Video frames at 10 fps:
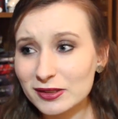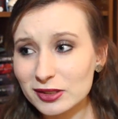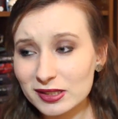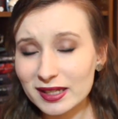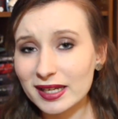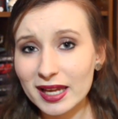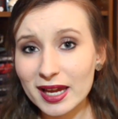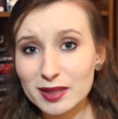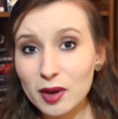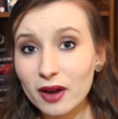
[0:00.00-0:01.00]
you just kind of
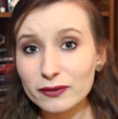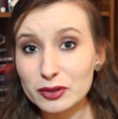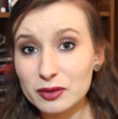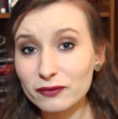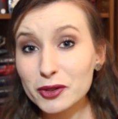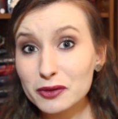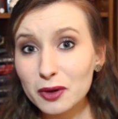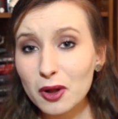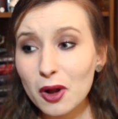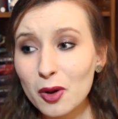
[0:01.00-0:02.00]
hand them off to a
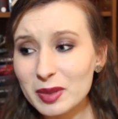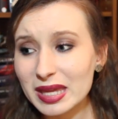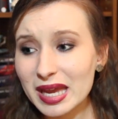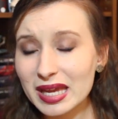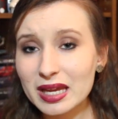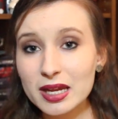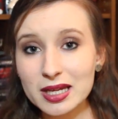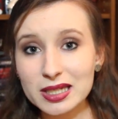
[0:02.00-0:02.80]
funeral home and they